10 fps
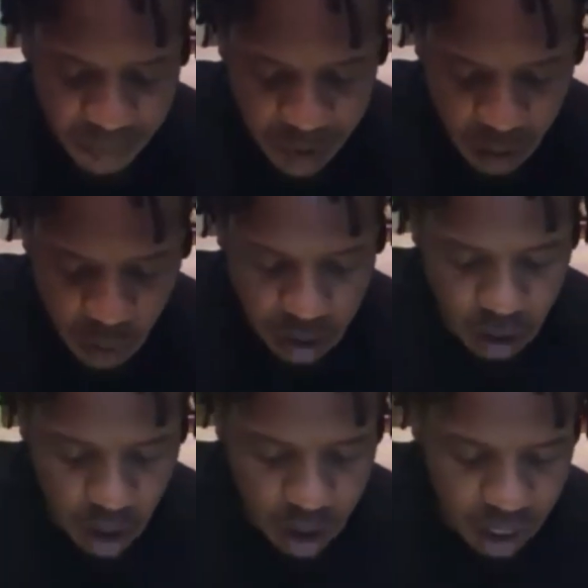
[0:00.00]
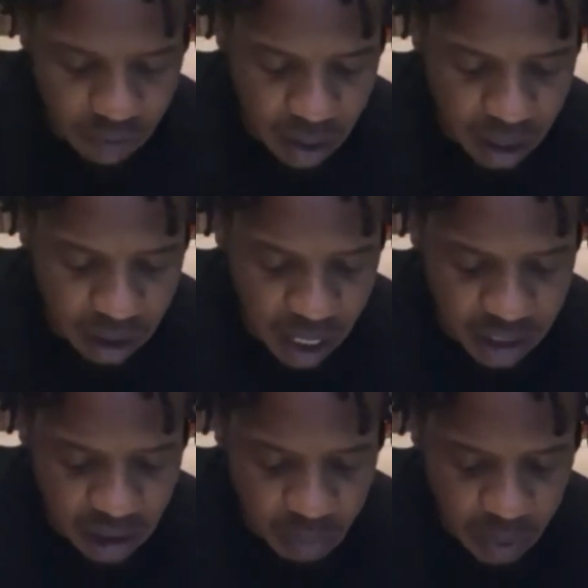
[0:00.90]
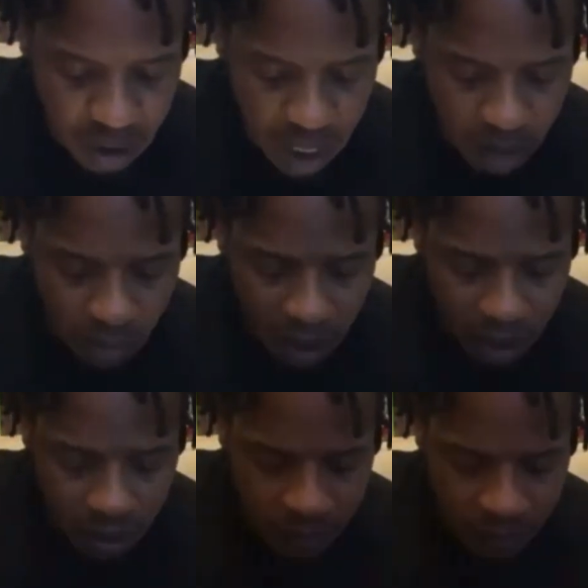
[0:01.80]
with the North Carolina license plate that read